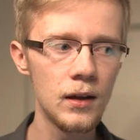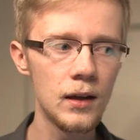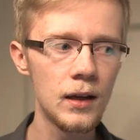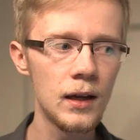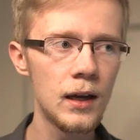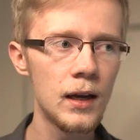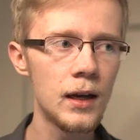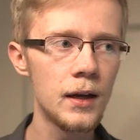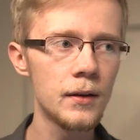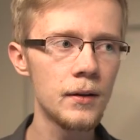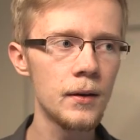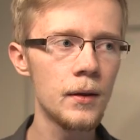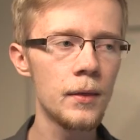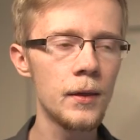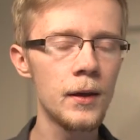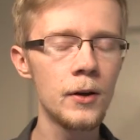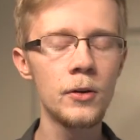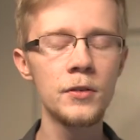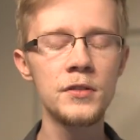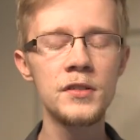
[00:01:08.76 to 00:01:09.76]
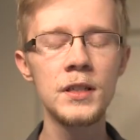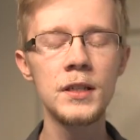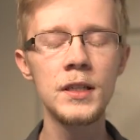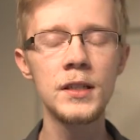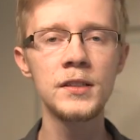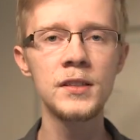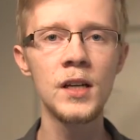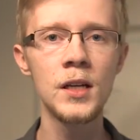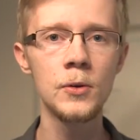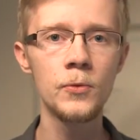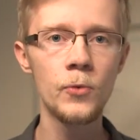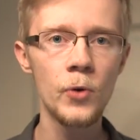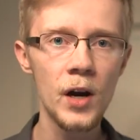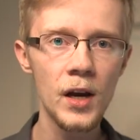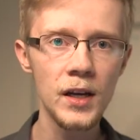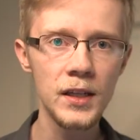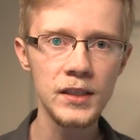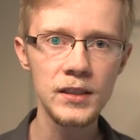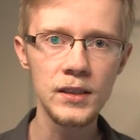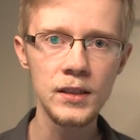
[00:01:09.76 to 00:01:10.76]
and they don't see
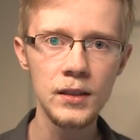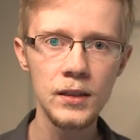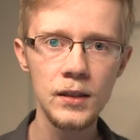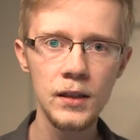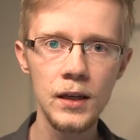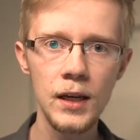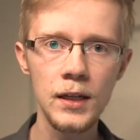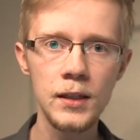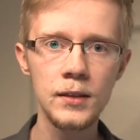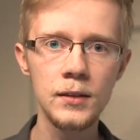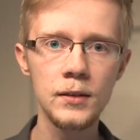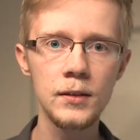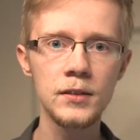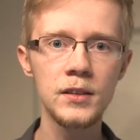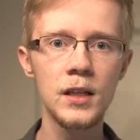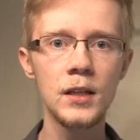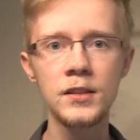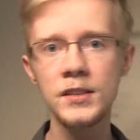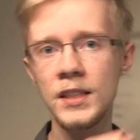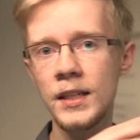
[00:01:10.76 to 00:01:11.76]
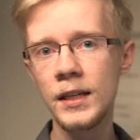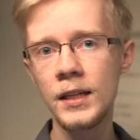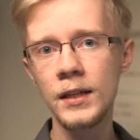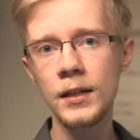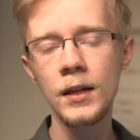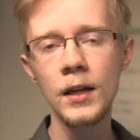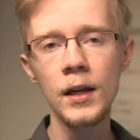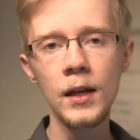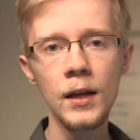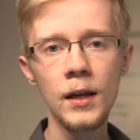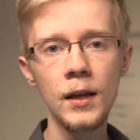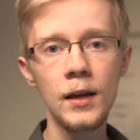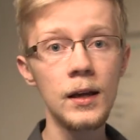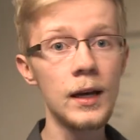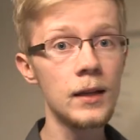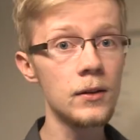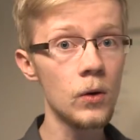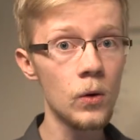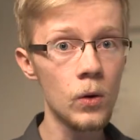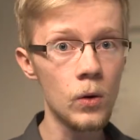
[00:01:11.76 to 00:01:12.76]
sunrise and sunsetting
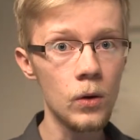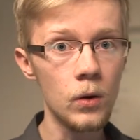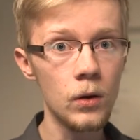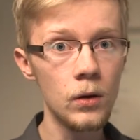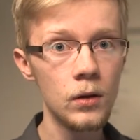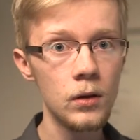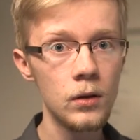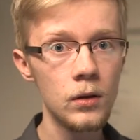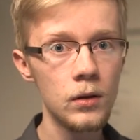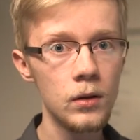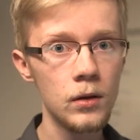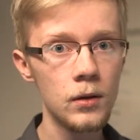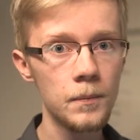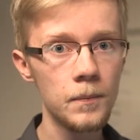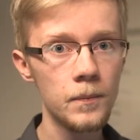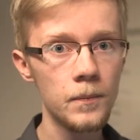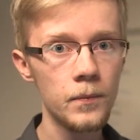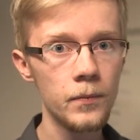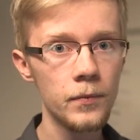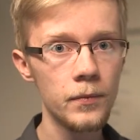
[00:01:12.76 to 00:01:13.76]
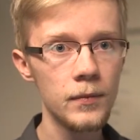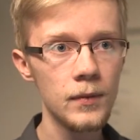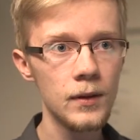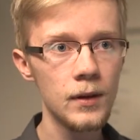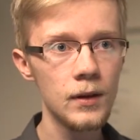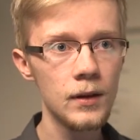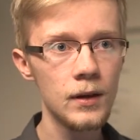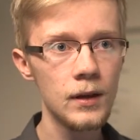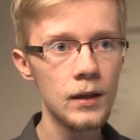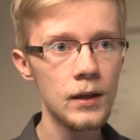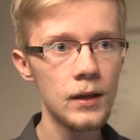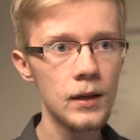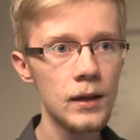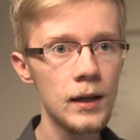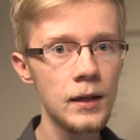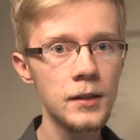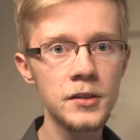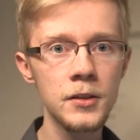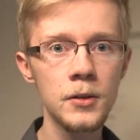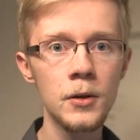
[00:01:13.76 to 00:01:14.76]
at all.
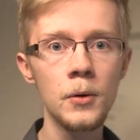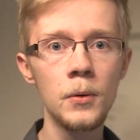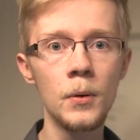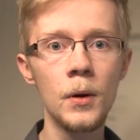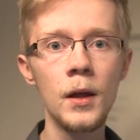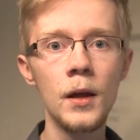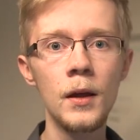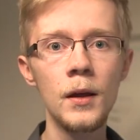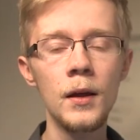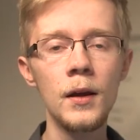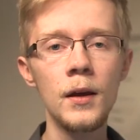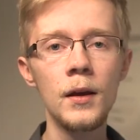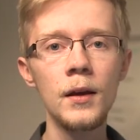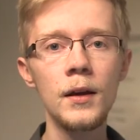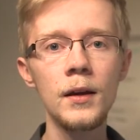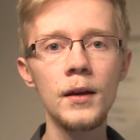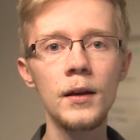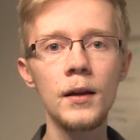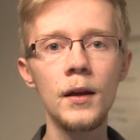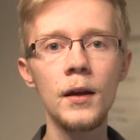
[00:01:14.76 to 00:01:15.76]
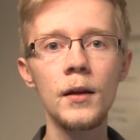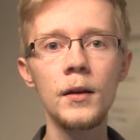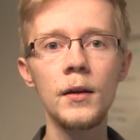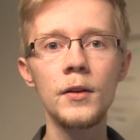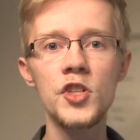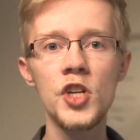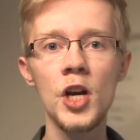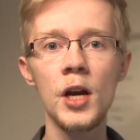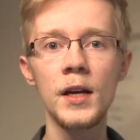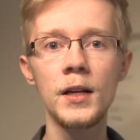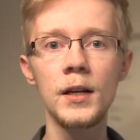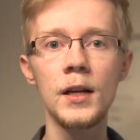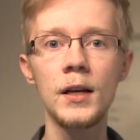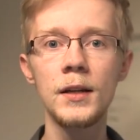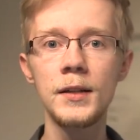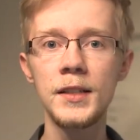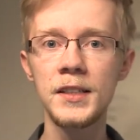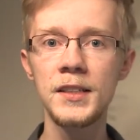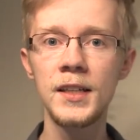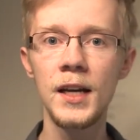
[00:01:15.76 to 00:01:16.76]
And so
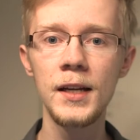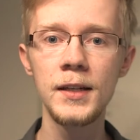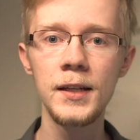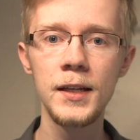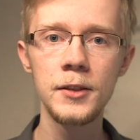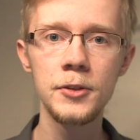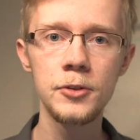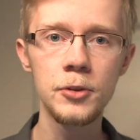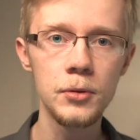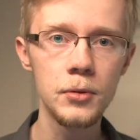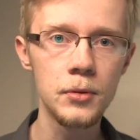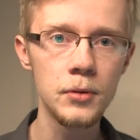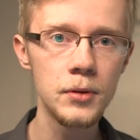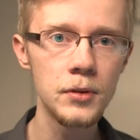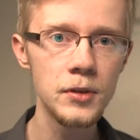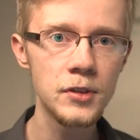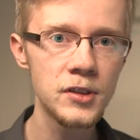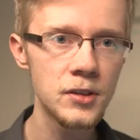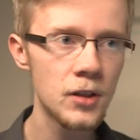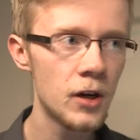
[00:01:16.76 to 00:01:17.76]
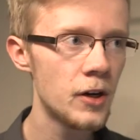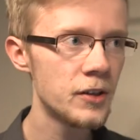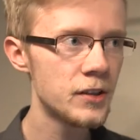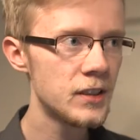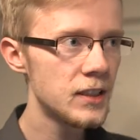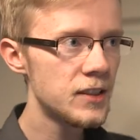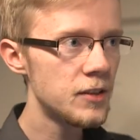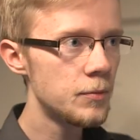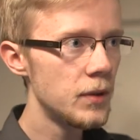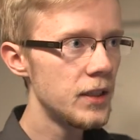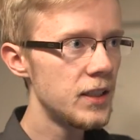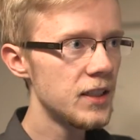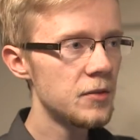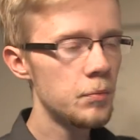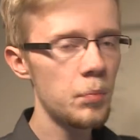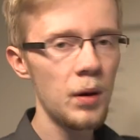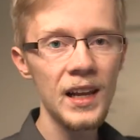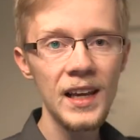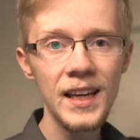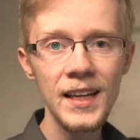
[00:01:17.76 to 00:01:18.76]
China decided to start this
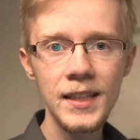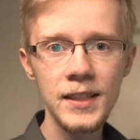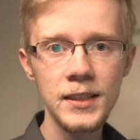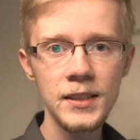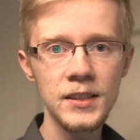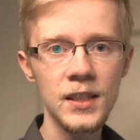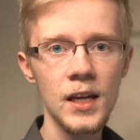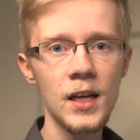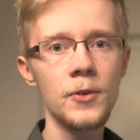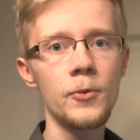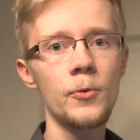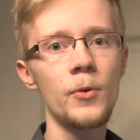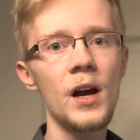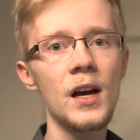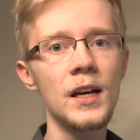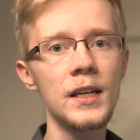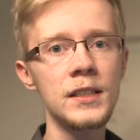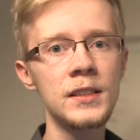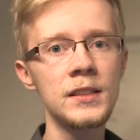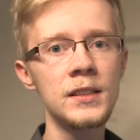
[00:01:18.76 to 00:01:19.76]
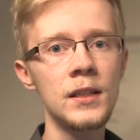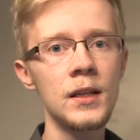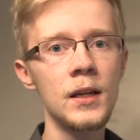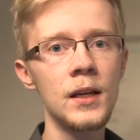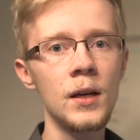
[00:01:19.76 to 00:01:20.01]
displaying sunrise